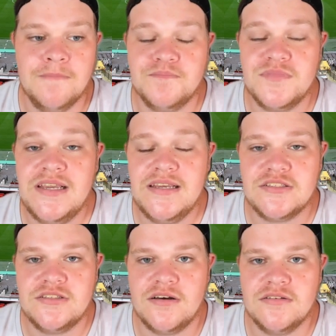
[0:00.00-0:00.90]
he has
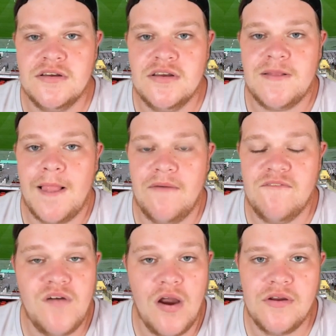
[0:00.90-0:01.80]
done
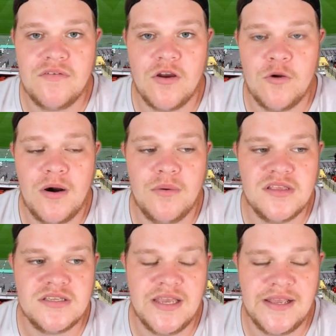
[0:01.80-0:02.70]
very, very well with
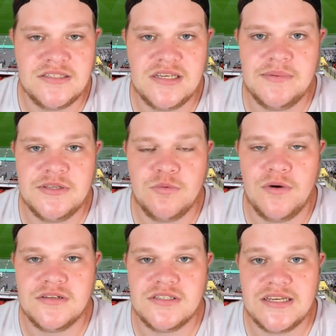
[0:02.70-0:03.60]
this City team. He's
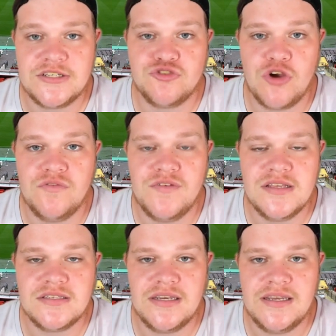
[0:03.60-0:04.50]
won 6
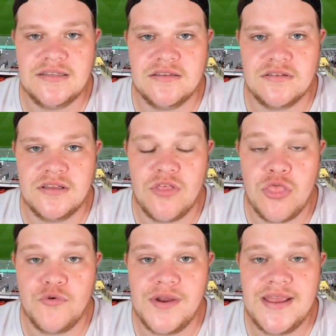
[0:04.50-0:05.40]
trophies in the
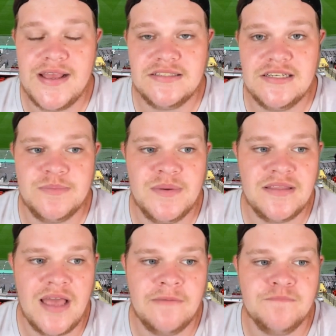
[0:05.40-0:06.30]
3 years he's been
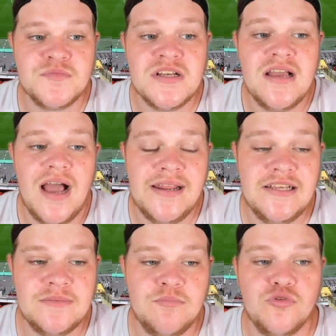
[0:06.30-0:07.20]
there, and
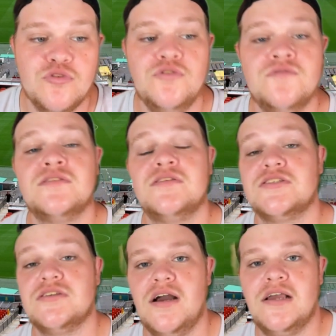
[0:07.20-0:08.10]
he's improved the
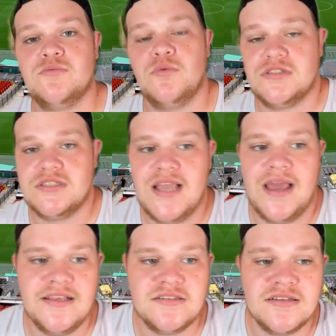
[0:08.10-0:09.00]
side once again.
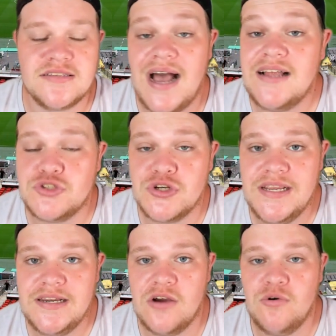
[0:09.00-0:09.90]
He signed
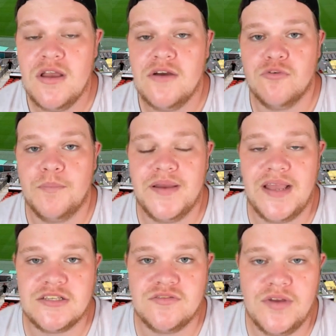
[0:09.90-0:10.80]
Angelino from
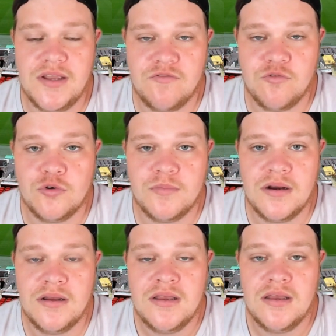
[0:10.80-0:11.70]
PSV, a
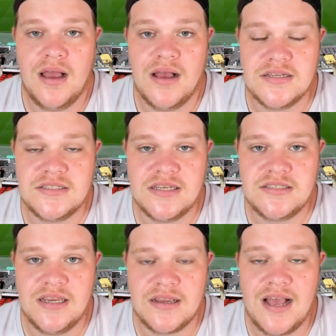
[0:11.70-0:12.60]
former
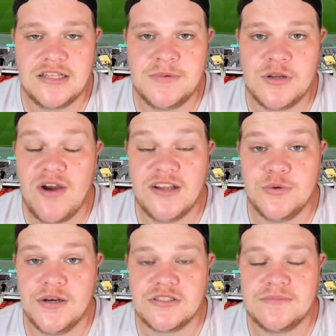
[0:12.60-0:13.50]
City Academy graduate.